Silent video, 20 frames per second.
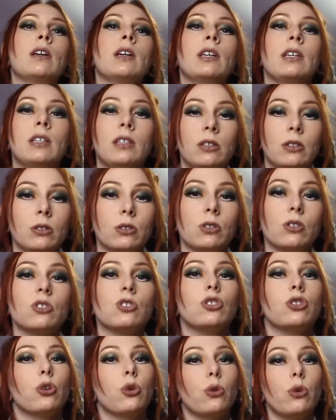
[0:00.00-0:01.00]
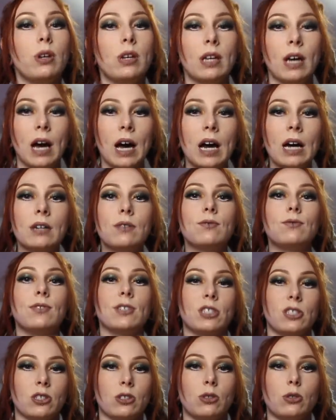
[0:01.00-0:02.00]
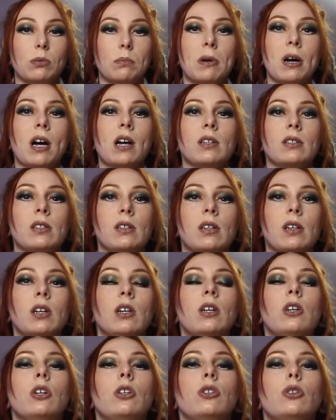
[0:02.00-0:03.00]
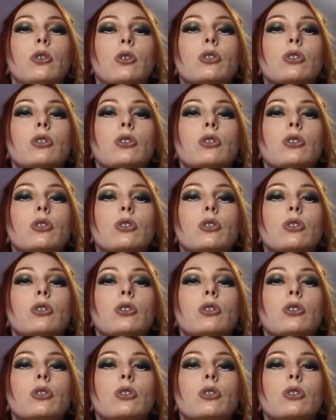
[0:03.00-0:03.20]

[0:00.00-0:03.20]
heals your non-physical body, your